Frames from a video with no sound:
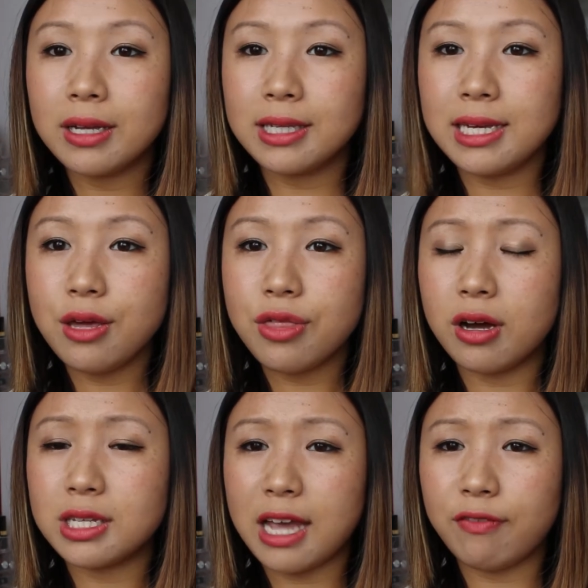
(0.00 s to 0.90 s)
these
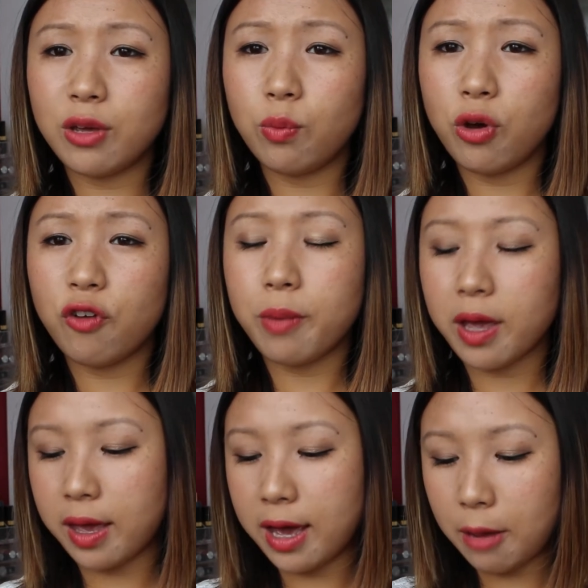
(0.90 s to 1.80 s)
are definitely worth
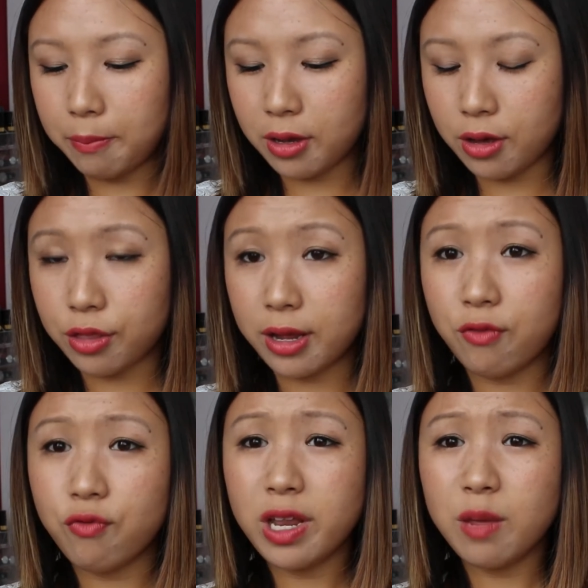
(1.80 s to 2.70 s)
picking up because they're
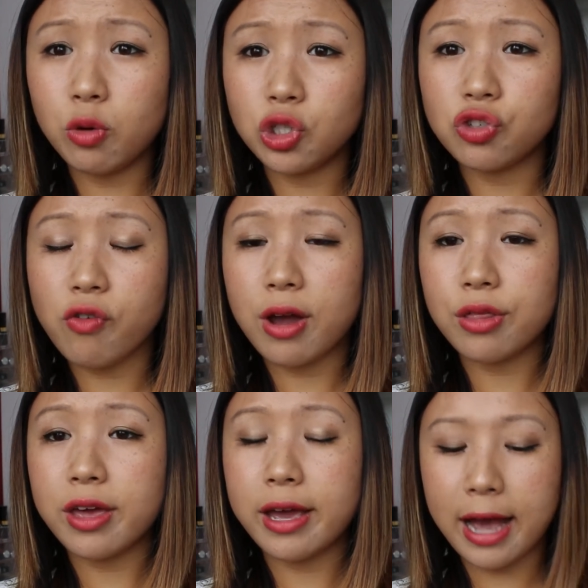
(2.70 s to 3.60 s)
really
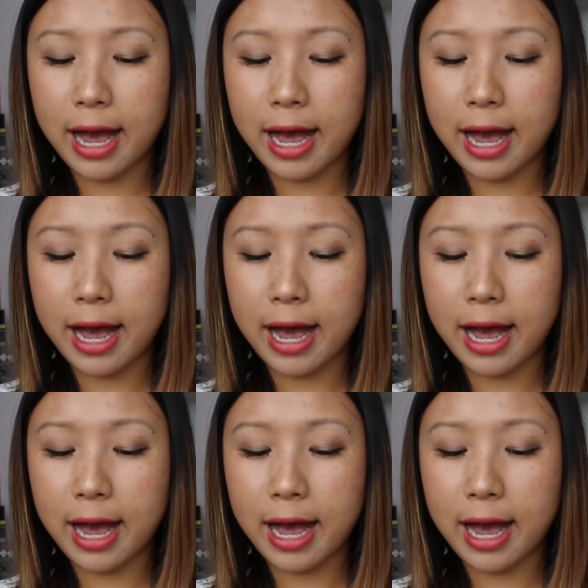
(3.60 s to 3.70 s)
moisturising,